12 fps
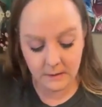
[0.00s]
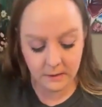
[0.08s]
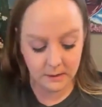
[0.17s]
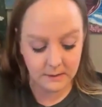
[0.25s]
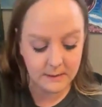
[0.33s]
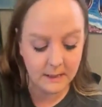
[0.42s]

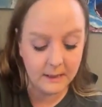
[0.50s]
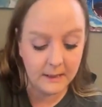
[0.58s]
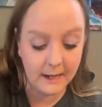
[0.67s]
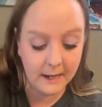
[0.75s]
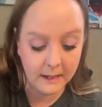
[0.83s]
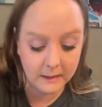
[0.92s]
So there's
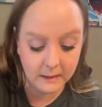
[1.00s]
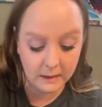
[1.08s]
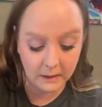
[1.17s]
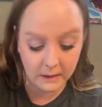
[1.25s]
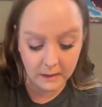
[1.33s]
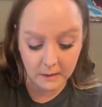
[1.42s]
that
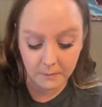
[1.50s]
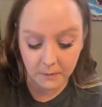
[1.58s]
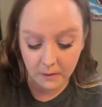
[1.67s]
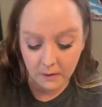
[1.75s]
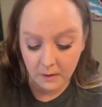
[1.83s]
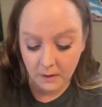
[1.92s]
cup.